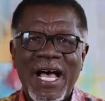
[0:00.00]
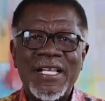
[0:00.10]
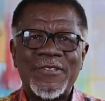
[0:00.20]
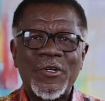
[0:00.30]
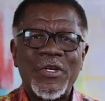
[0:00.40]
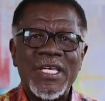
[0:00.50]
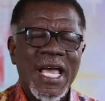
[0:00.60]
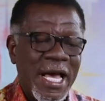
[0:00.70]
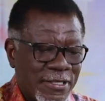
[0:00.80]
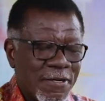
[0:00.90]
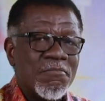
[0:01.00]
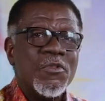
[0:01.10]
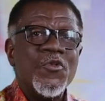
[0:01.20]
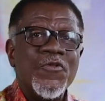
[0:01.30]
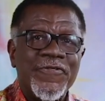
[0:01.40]
And so he had to
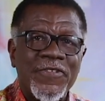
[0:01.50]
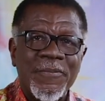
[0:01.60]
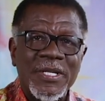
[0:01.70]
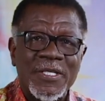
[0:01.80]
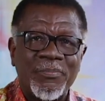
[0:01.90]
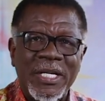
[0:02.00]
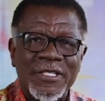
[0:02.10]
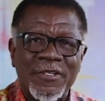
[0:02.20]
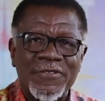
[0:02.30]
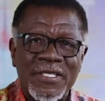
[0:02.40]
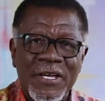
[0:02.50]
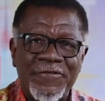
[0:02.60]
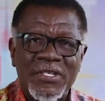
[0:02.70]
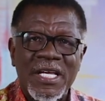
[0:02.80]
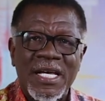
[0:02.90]
move from his place of
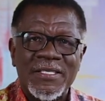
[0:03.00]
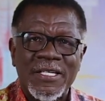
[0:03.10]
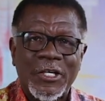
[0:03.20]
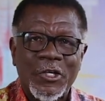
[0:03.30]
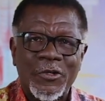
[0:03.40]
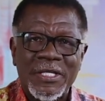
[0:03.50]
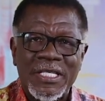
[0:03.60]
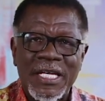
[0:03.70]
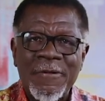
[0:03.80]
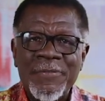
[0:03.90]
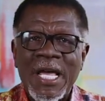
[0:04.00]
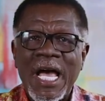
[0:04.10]
safety and security